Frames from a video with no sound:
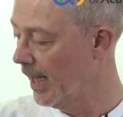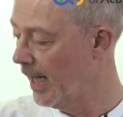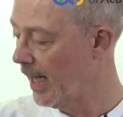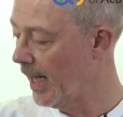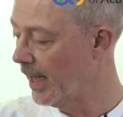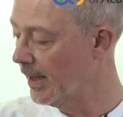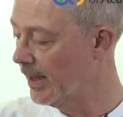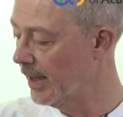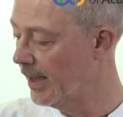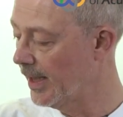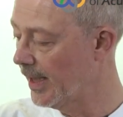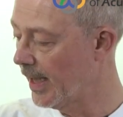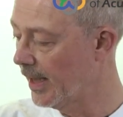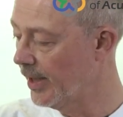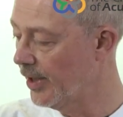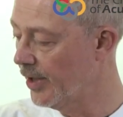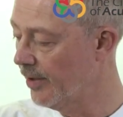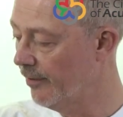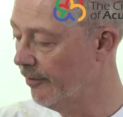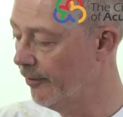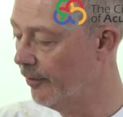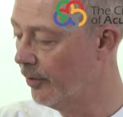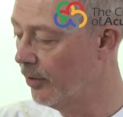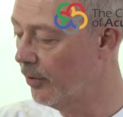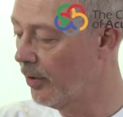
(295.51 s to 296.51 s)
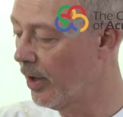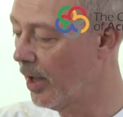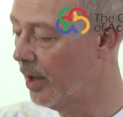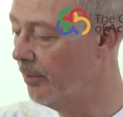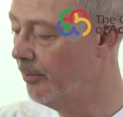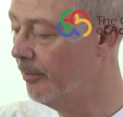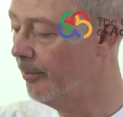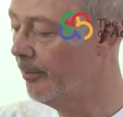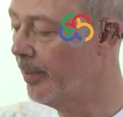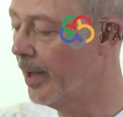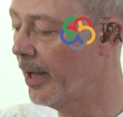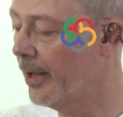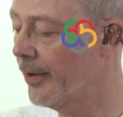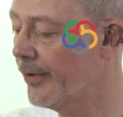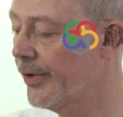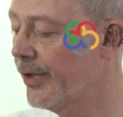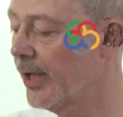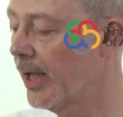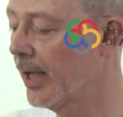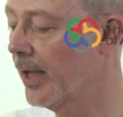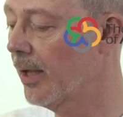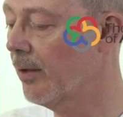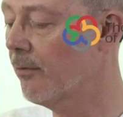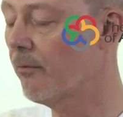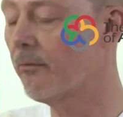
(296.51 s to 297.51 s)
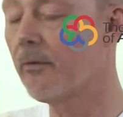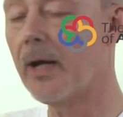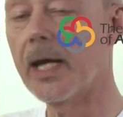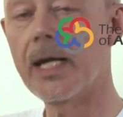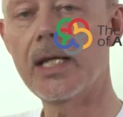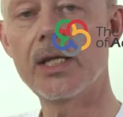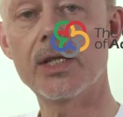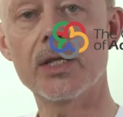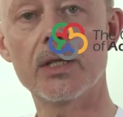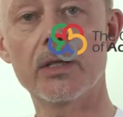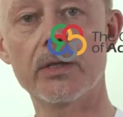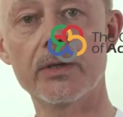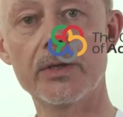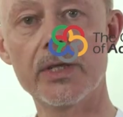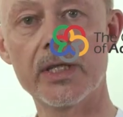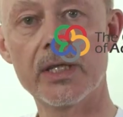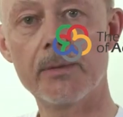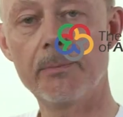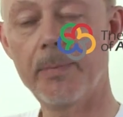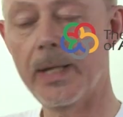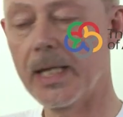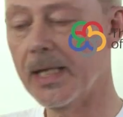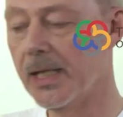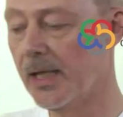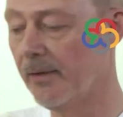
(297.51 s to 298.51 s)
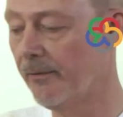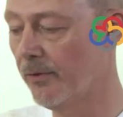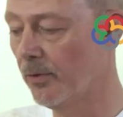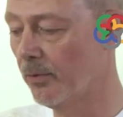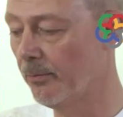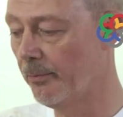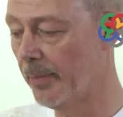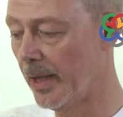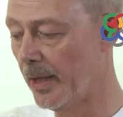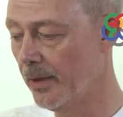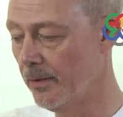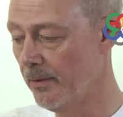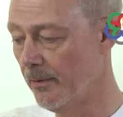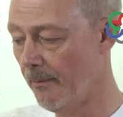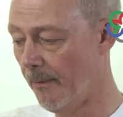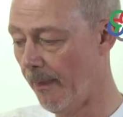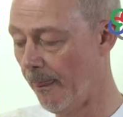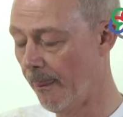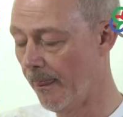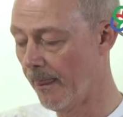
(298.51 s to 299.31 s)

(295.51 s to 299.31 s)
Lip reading: It descends the forearm, passing radial to the pisiform bone.